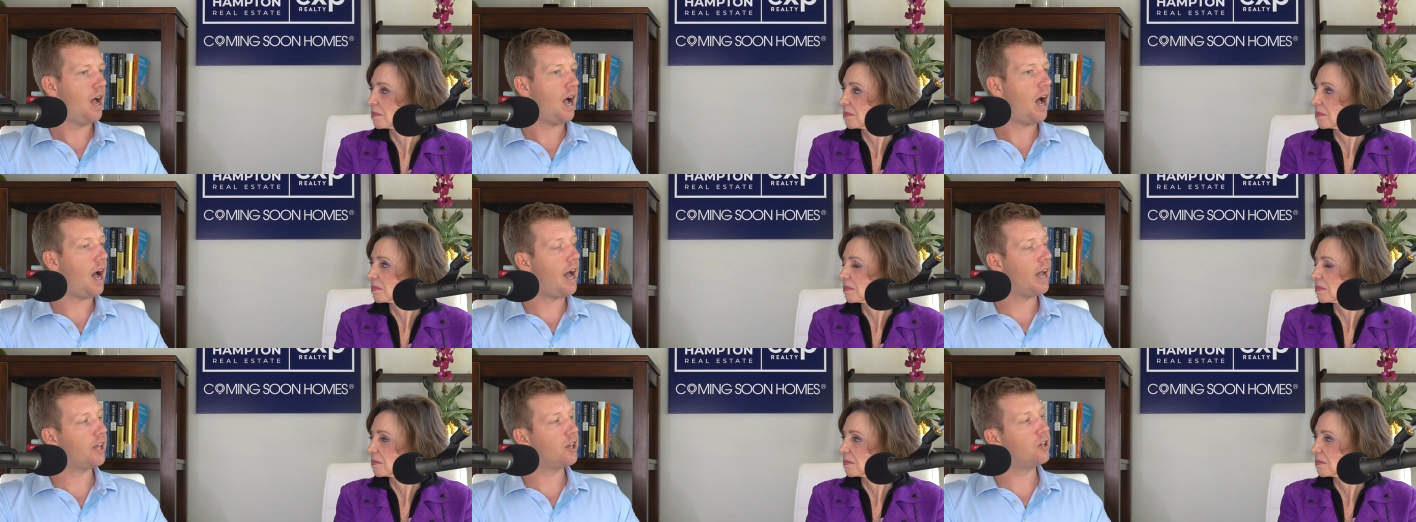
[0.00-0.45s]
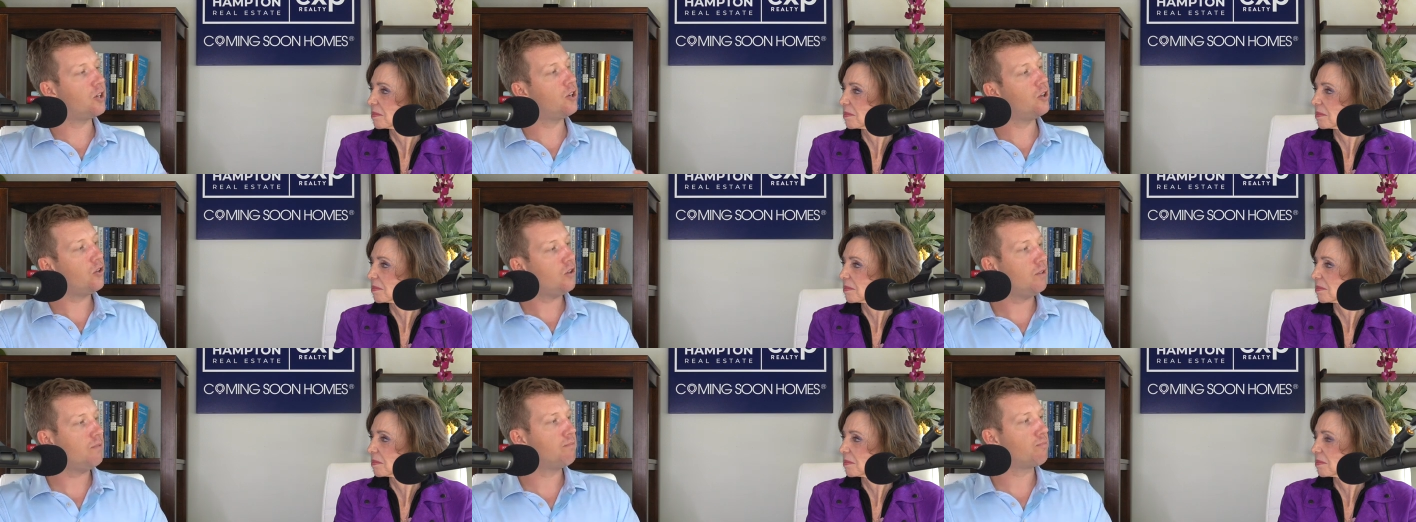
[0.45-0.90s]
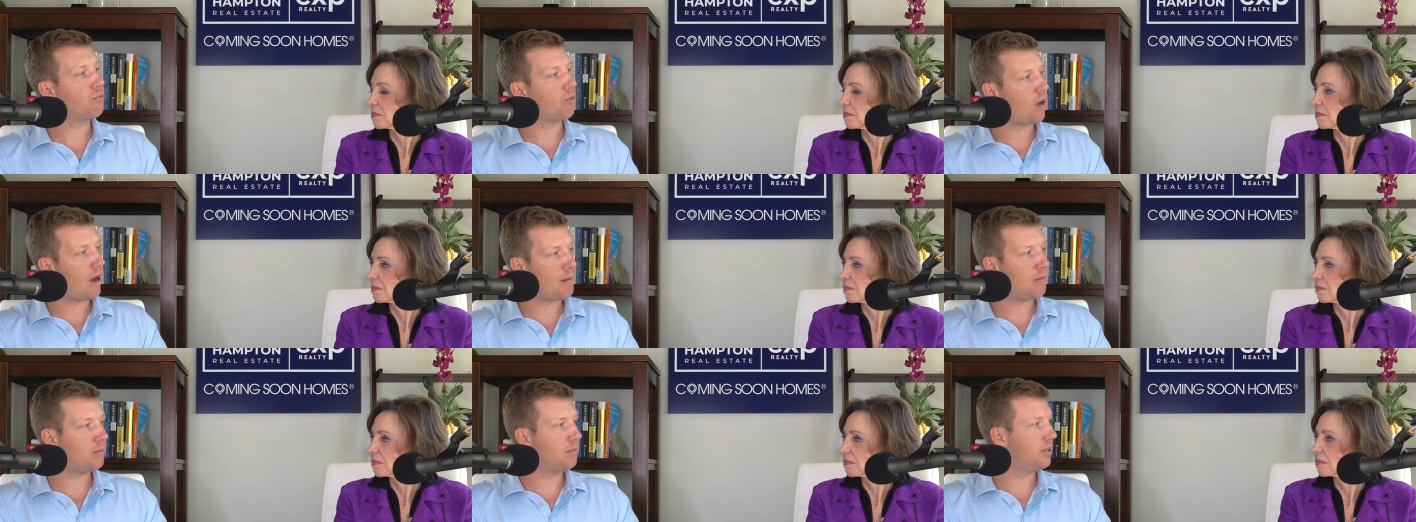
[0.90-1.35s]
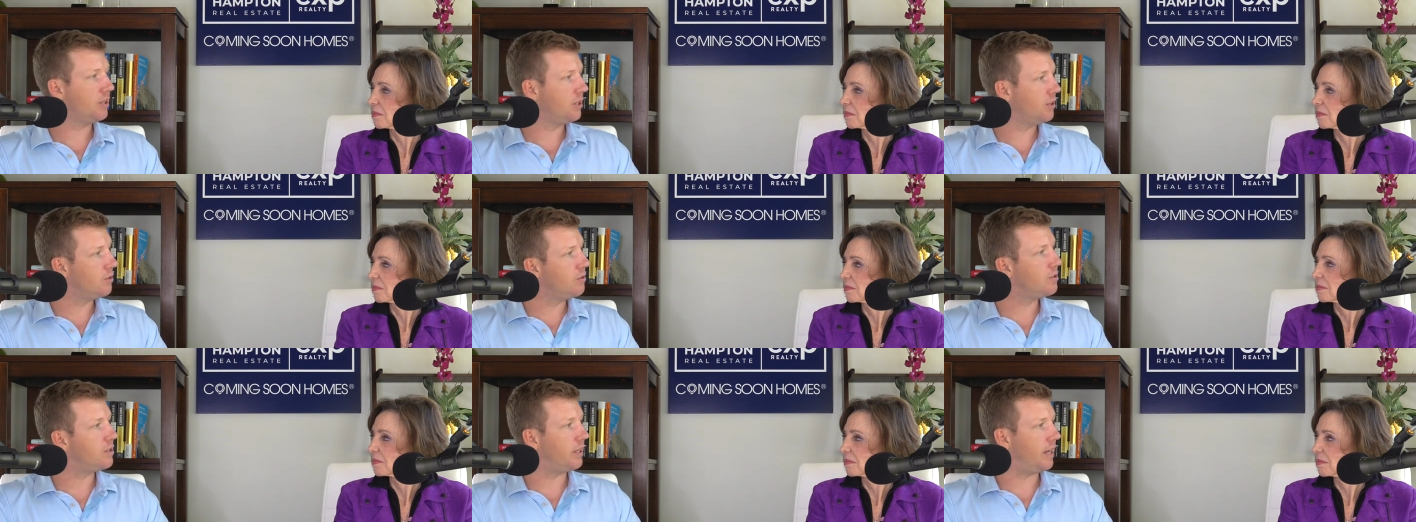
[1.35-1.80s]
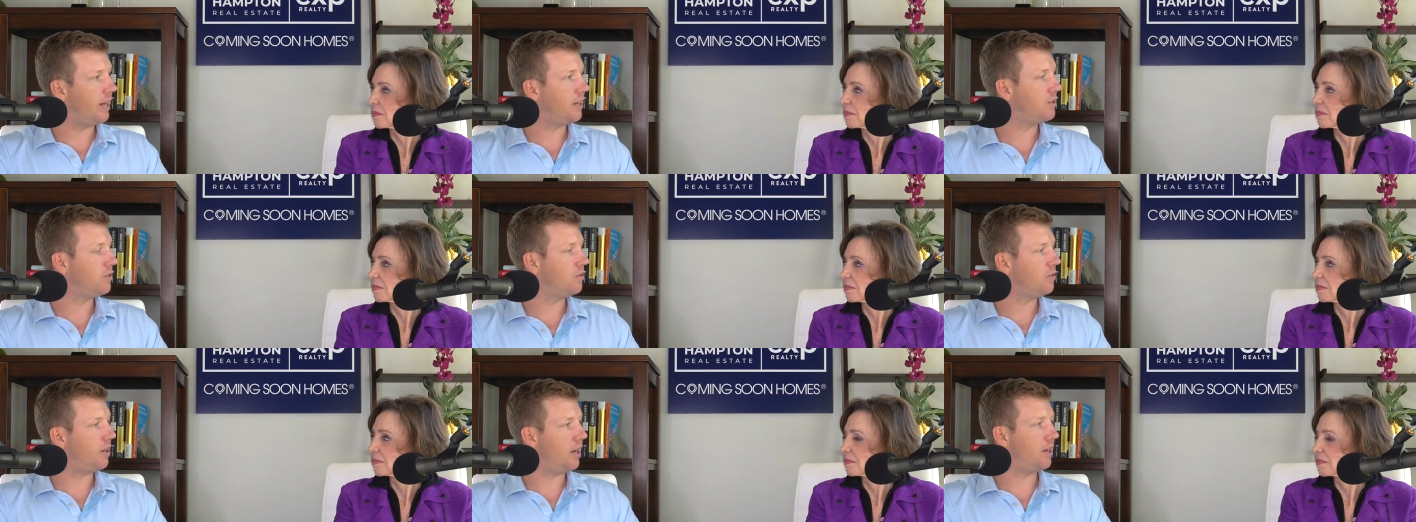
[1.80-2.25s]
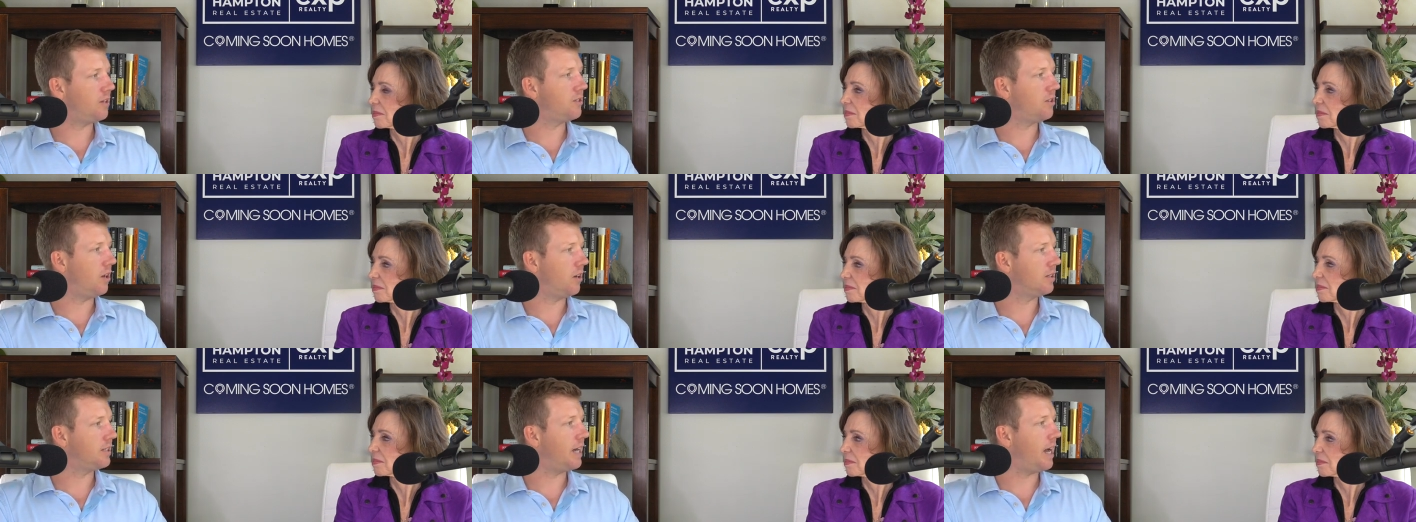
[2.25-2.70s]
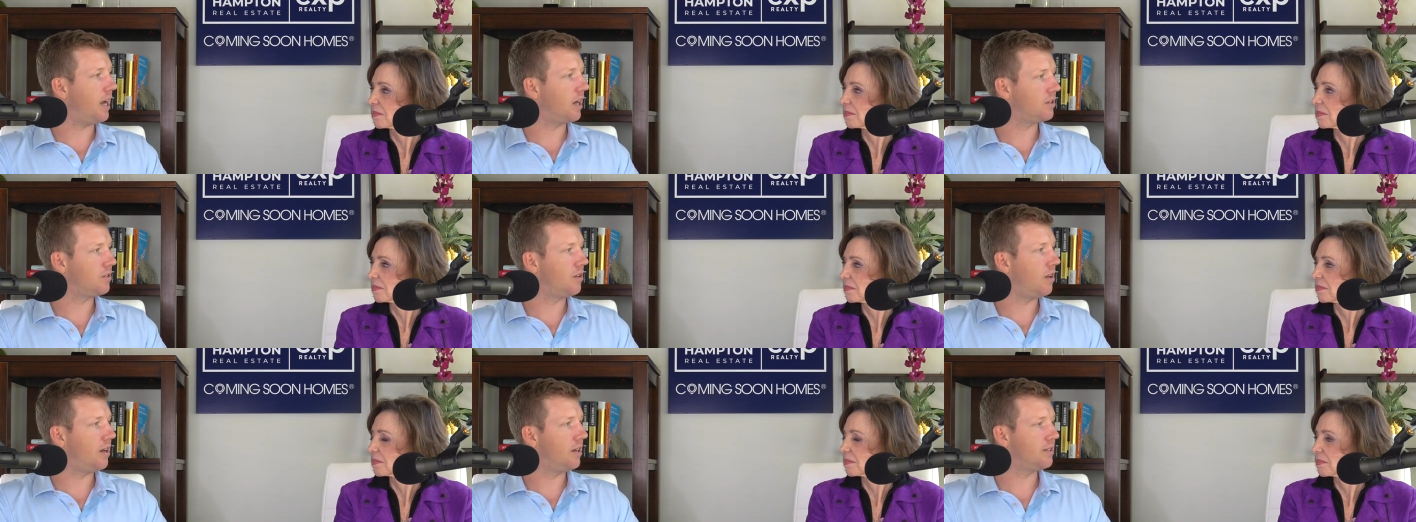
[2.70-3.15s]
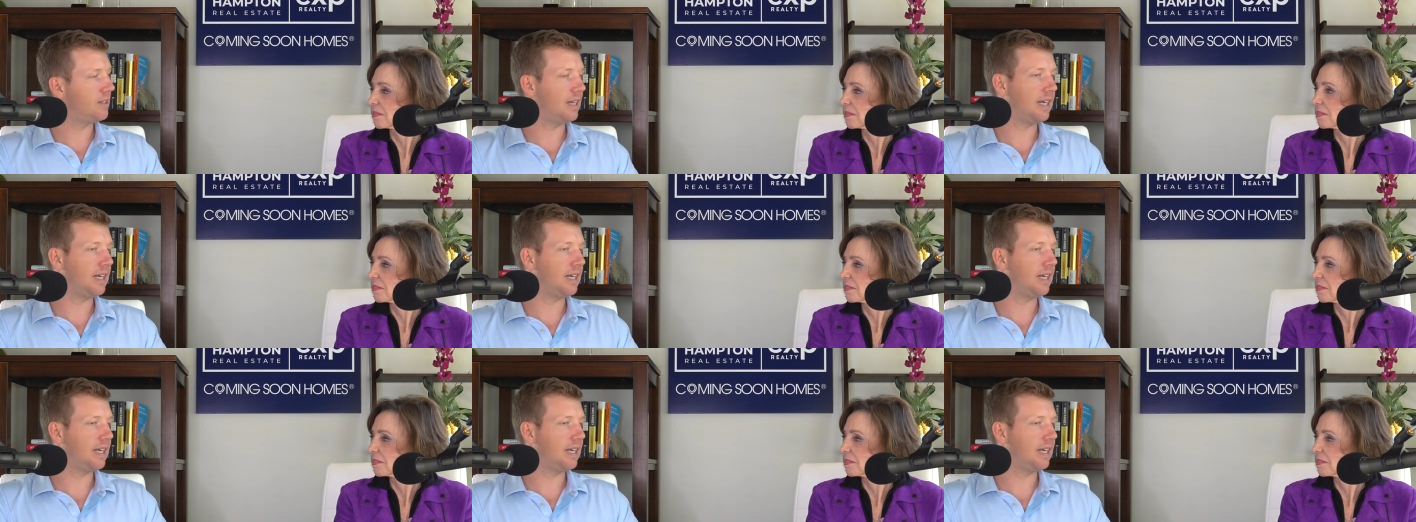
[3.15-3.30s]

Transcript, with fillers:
Speaker 1: I could probably use that two thousand dollar tax loss.